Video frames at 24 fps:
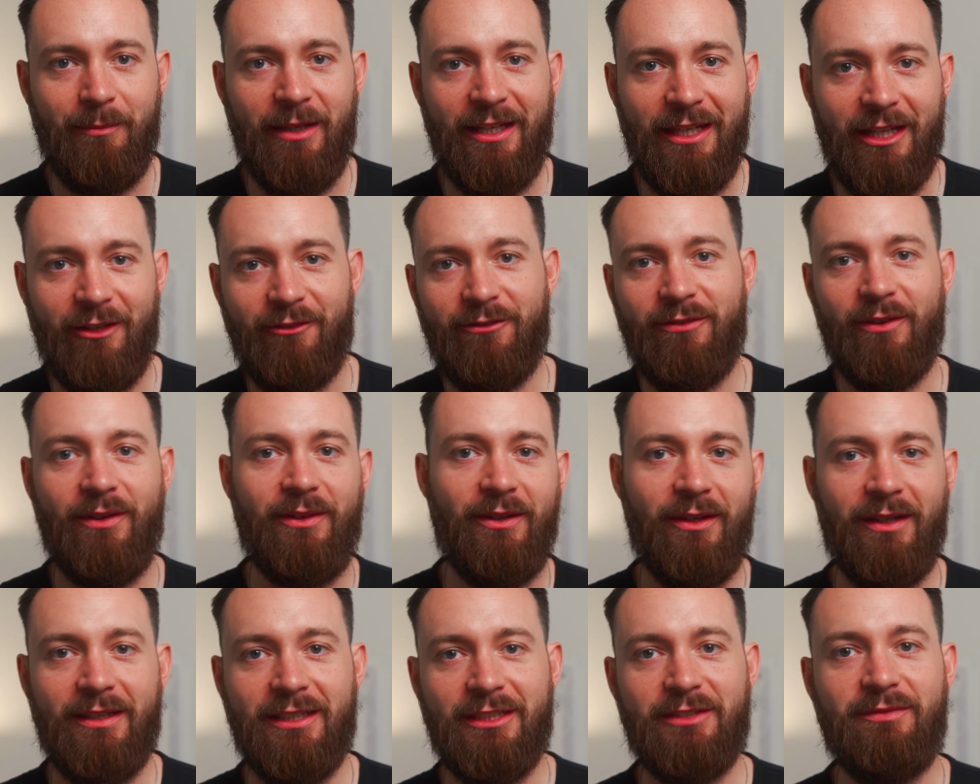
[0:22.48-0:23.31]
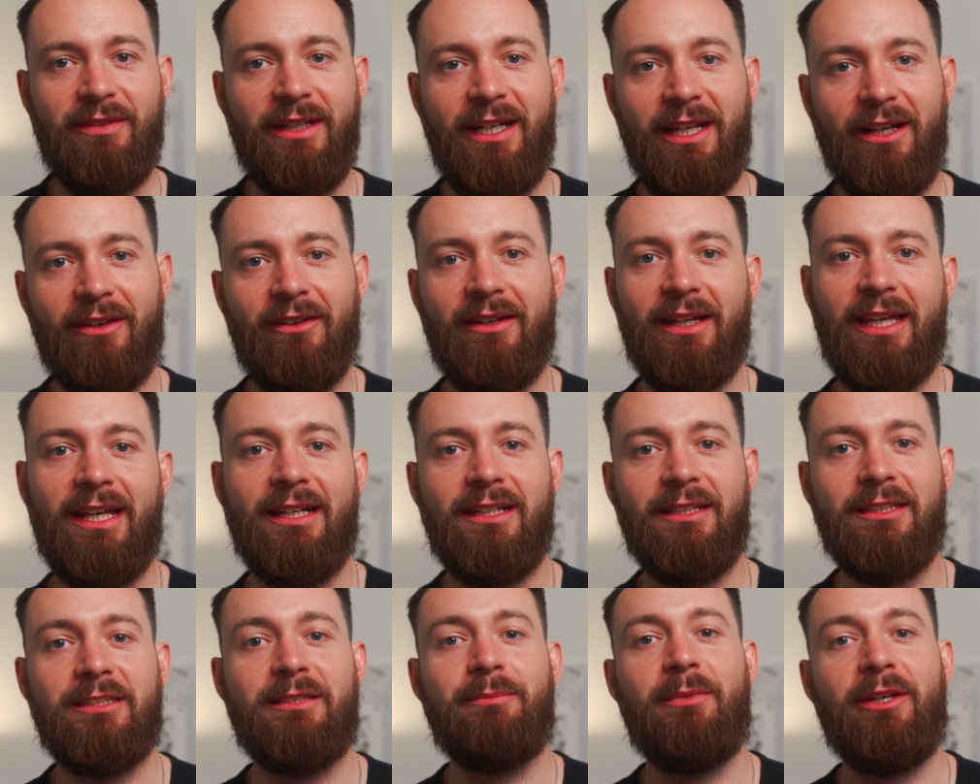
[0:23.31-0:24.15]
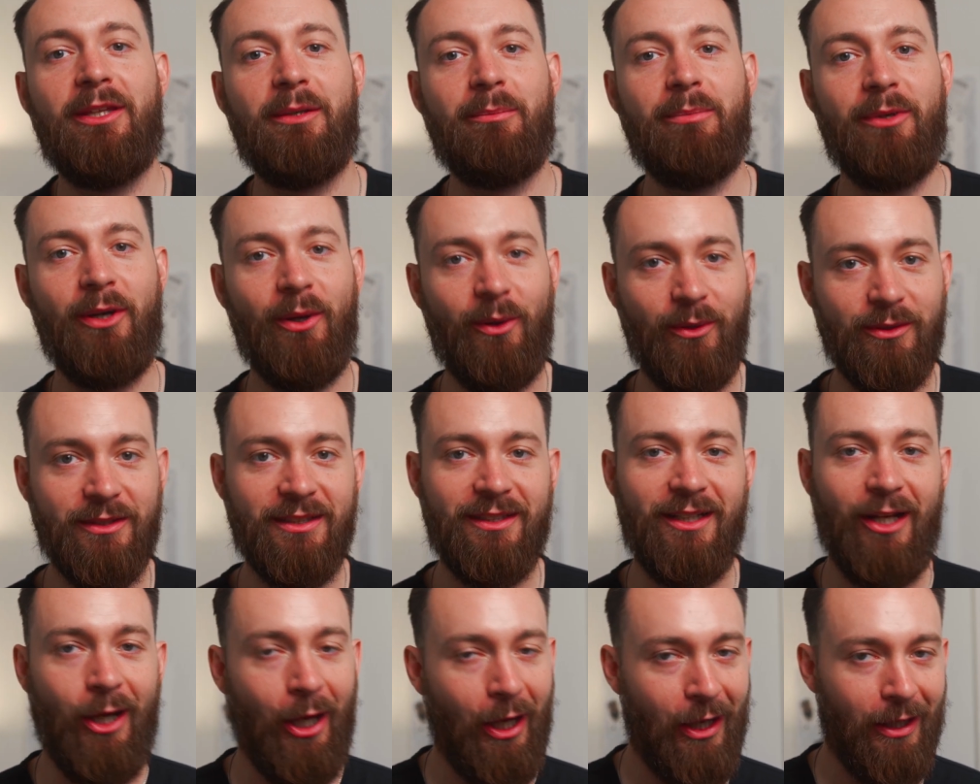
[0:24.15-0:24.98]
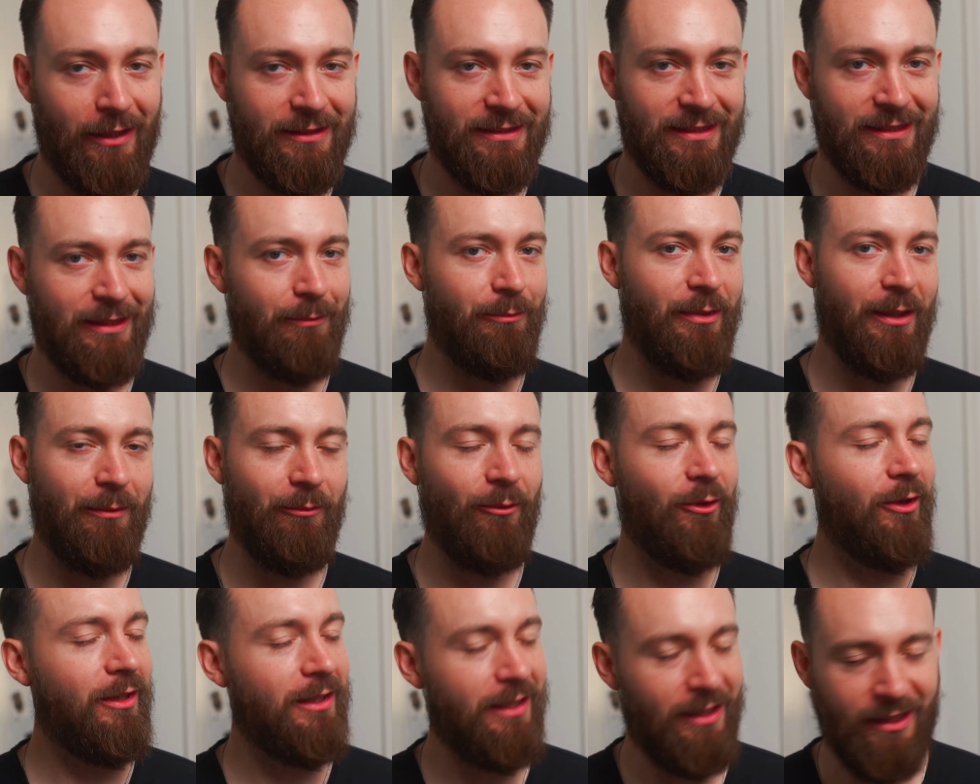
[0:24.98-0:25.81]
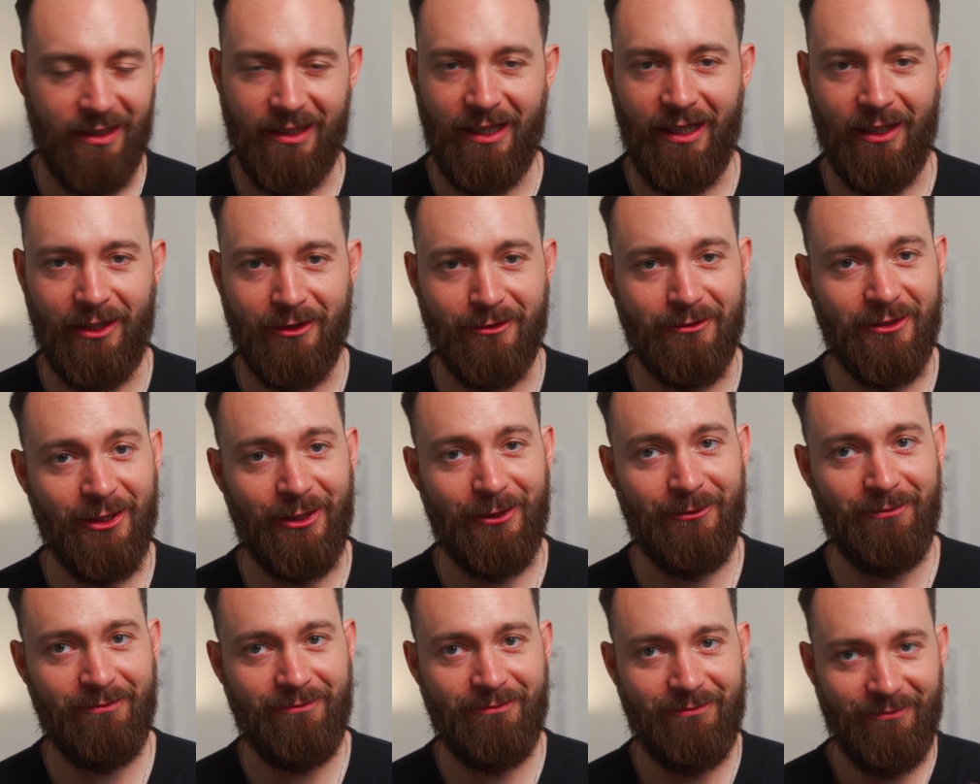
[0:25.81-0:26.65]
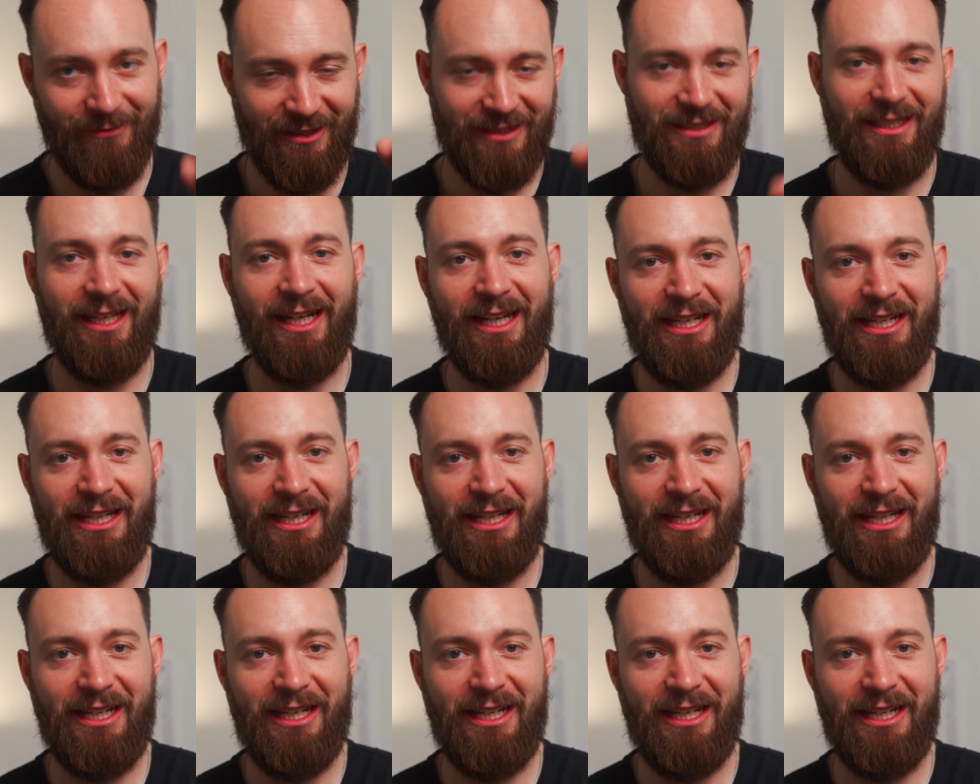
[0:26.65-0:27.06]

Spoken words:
and then further on this video, I'll get to some other pros and cons in a bit more detail. So let's get